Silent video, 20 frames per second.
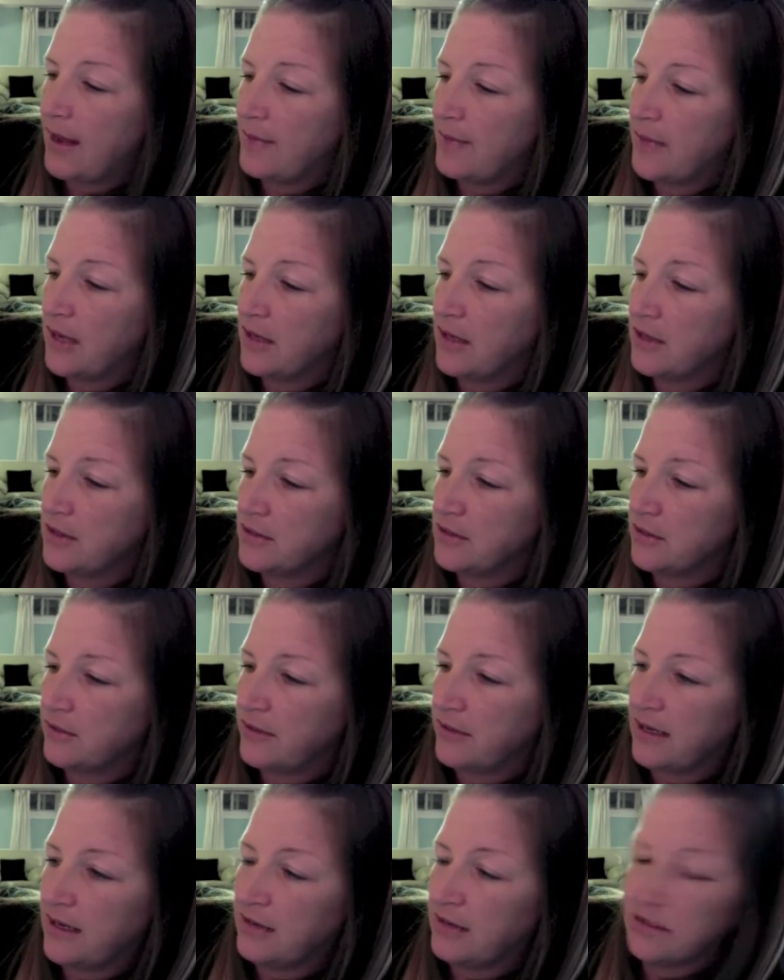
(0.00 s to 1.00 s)
I'm not going to do it
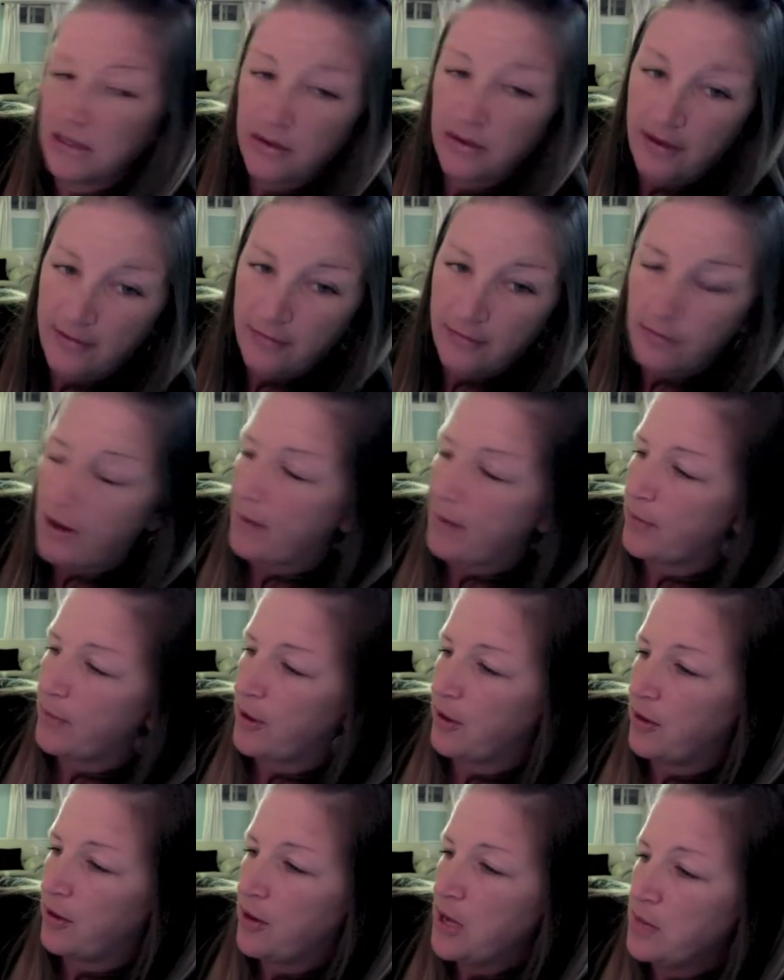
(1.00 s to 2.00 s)
right now because I already have the wrap
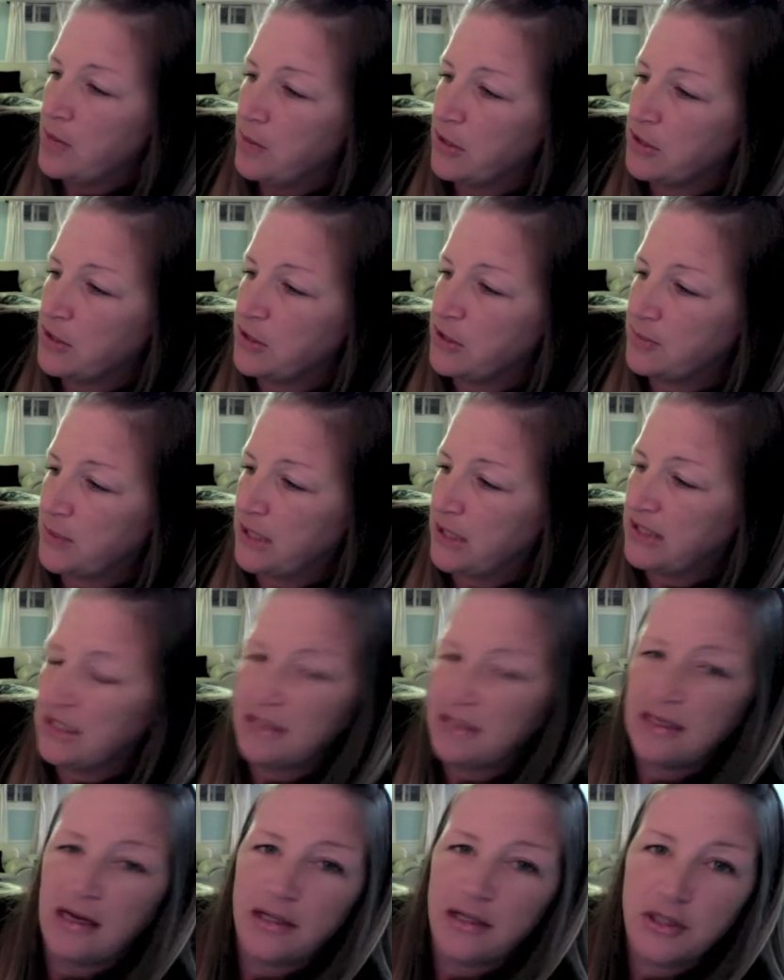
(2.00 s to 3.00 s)
on, but you just place
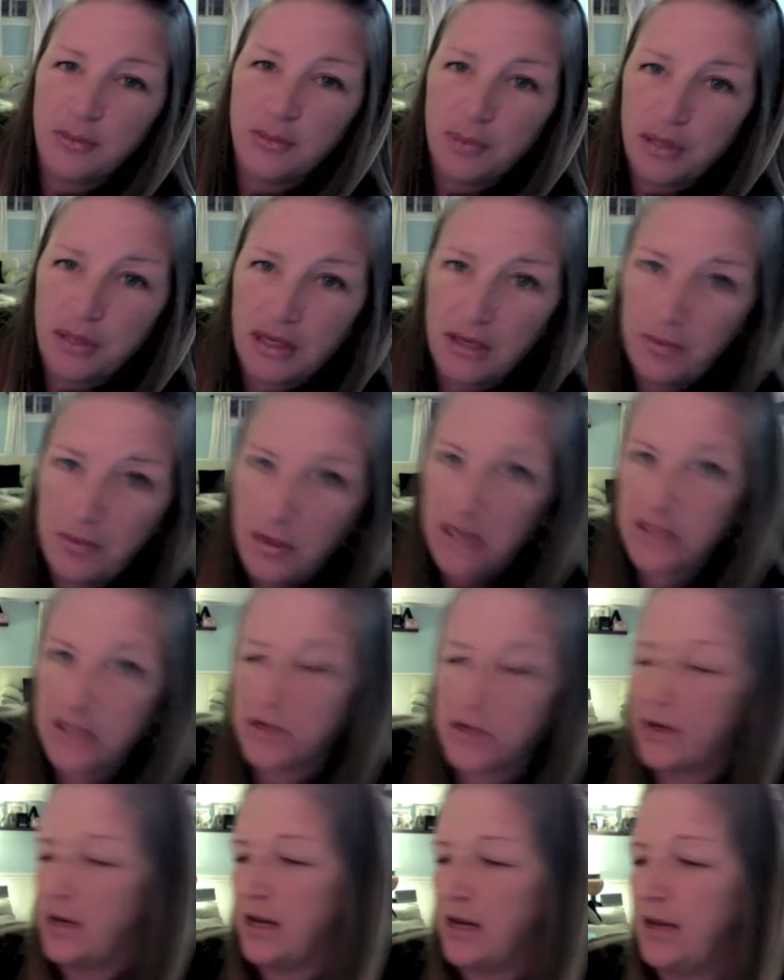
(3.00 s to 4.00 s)
it there. Don't put any
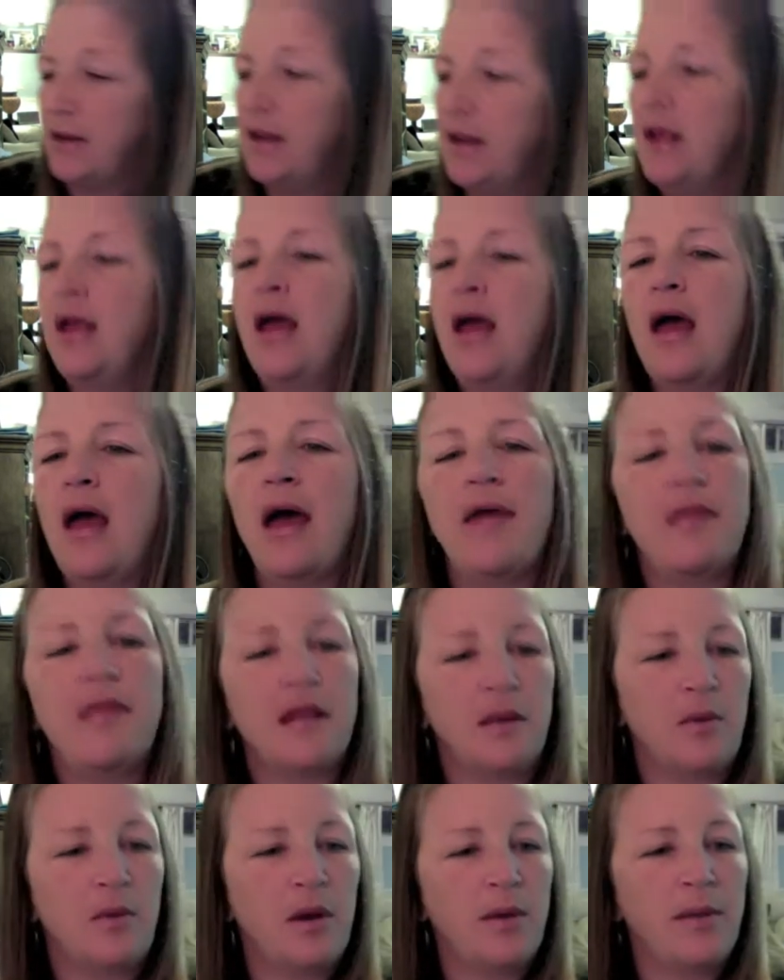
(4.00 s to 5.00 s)
pressure on it. And
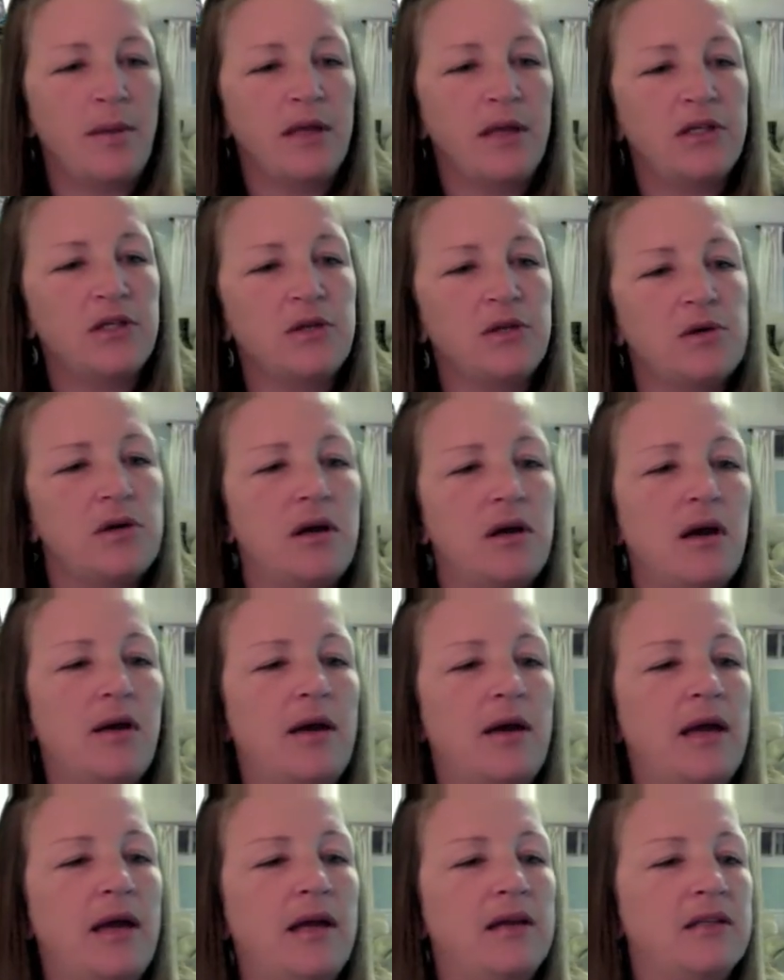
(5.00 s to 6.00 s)
then you want to make sure,
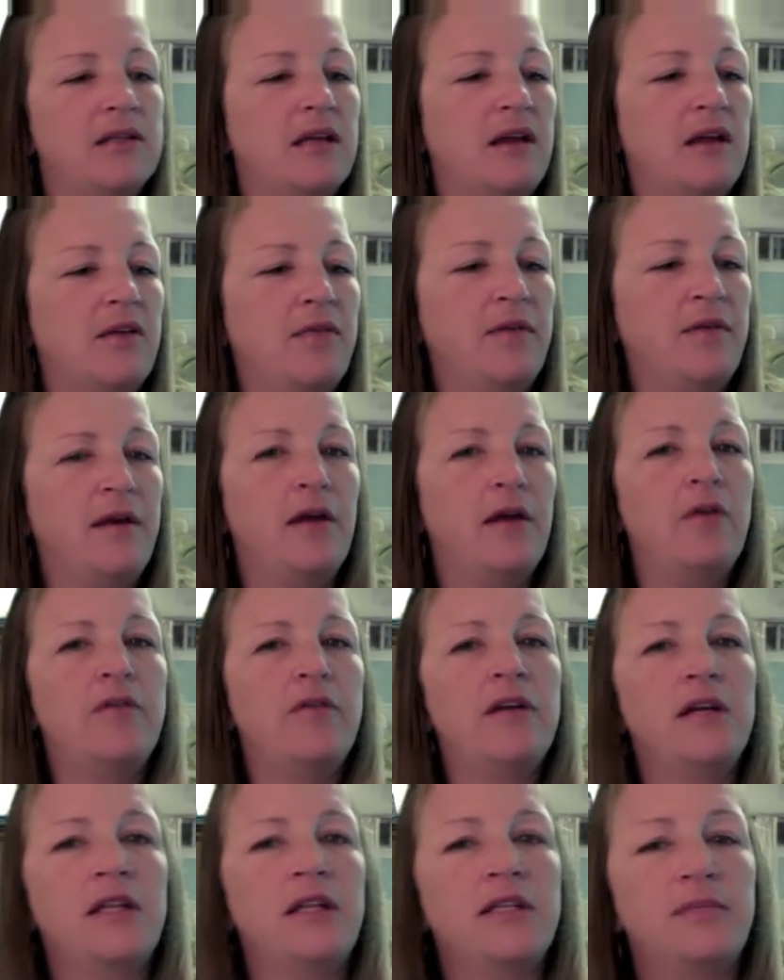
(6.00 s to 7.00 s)
okay, is it going to fit
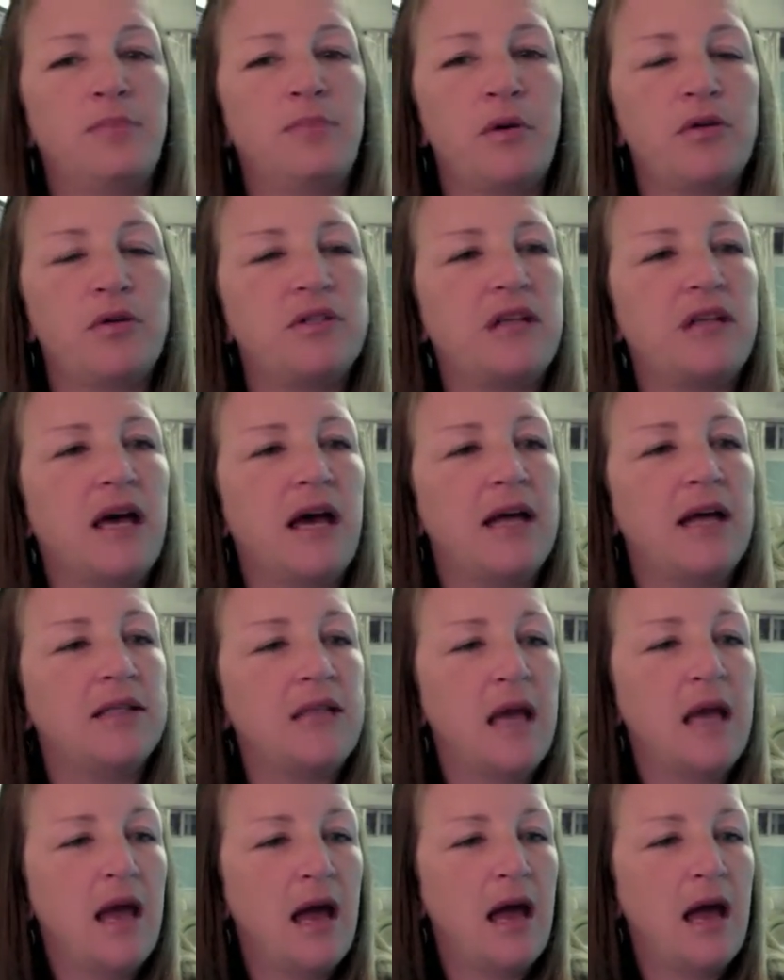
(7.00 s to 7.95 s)
over both sides?